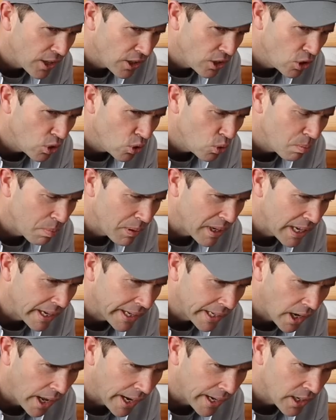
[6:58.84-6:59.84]
you
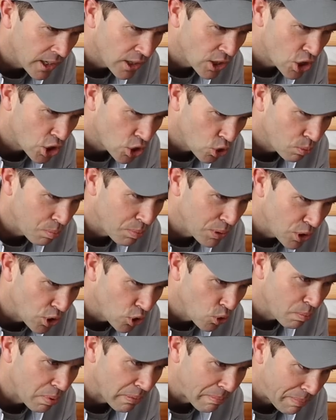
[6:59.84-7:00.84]
being like a super
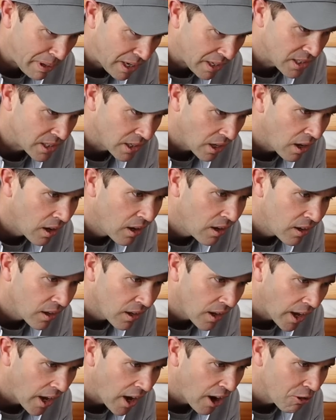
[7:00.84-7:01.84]
duper putter.
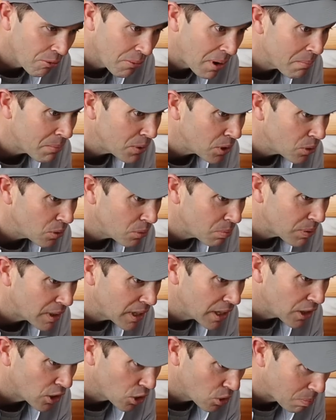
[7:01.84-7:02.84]
Like, I remember you
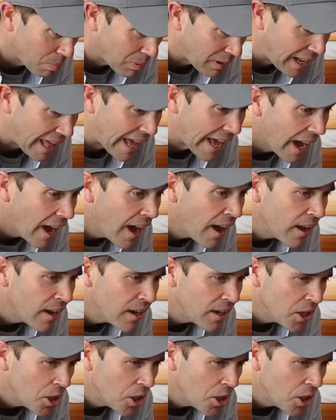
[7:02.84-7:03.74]
being a good player,